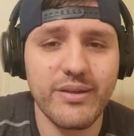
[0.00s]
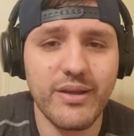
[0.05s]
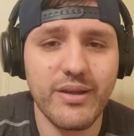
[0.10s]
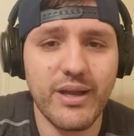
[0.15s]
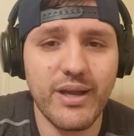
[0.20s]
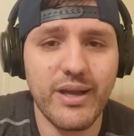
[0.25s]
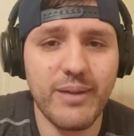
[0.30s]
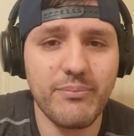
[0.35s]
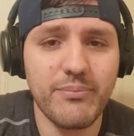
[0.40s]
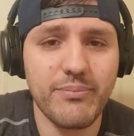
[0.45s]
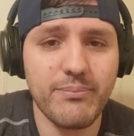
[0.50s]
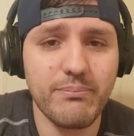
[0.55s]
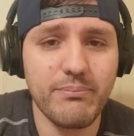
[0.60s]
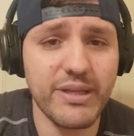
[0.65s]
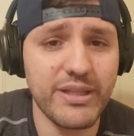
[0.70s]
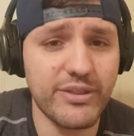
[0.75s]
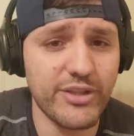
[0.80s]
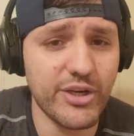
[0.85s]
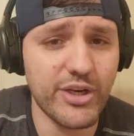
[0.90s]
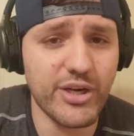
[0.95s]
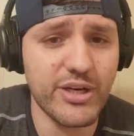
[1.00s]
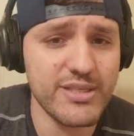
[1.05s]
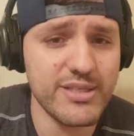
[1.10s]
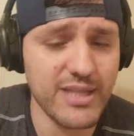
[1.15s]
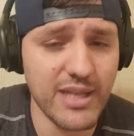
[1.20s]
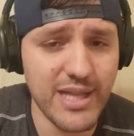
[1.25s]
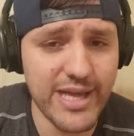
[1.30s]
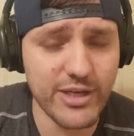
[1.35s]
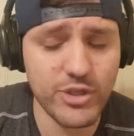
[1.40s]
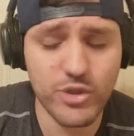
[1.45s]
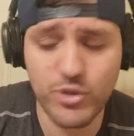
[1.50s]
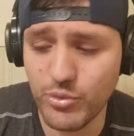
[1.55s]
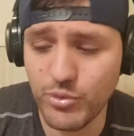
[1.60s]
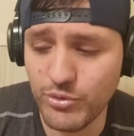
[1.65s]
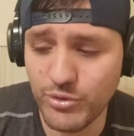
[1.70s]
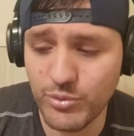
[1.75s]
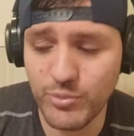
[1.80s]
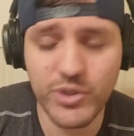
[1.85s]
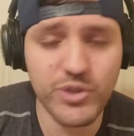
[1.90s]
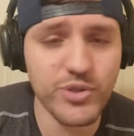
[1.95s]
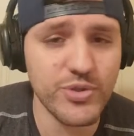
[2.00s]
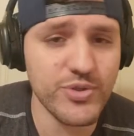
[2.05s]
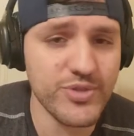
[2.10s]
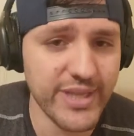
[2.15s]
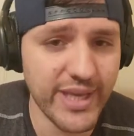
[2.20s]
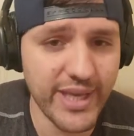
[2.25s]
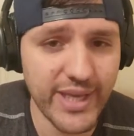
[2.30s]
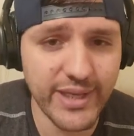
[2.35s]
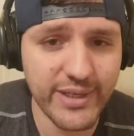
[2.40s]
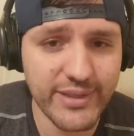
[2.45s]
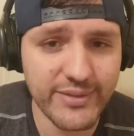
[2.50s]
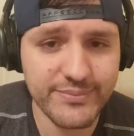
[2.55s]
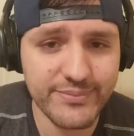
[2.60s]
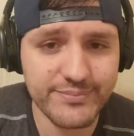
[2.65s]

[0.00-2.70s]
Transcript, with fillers: Um, but there is a lot of truth to what you're saying.